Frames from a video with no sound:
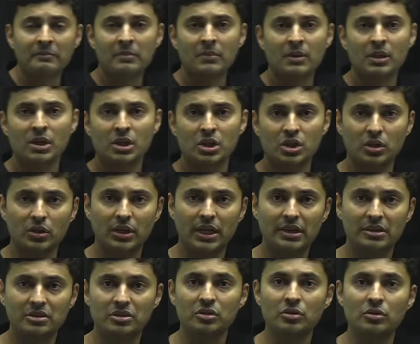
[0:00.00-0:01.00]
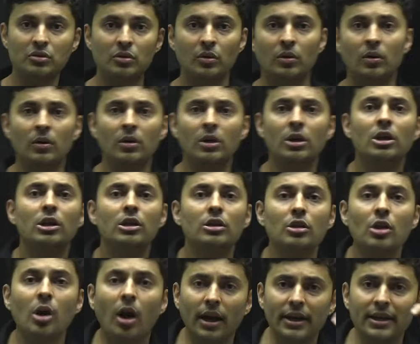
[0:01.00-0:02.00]
So there is no
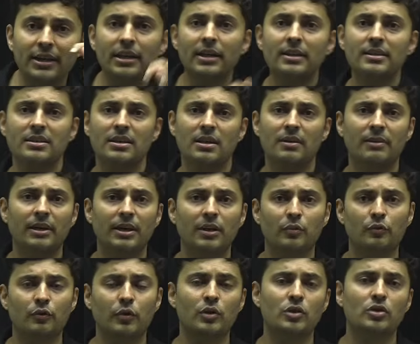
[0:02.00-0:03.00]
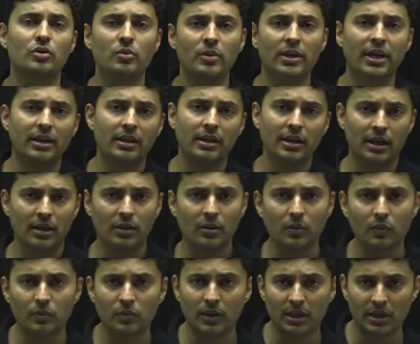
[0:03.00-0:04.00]
non-conservative force doing any kind of
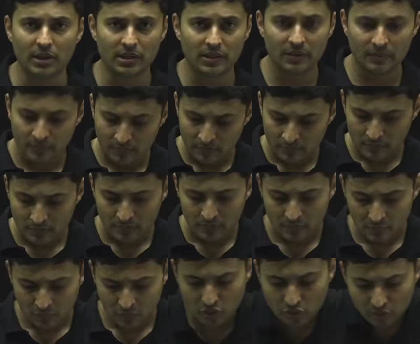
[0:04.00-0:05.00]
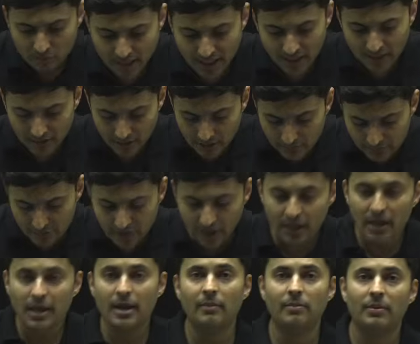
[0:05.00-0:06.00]
work. So we can definitely
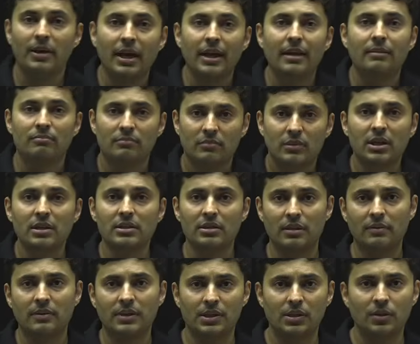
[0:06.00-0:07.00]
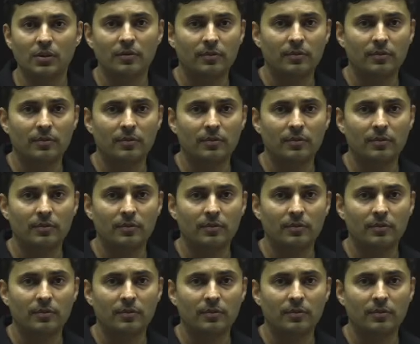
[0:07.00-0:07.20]
apply conservation of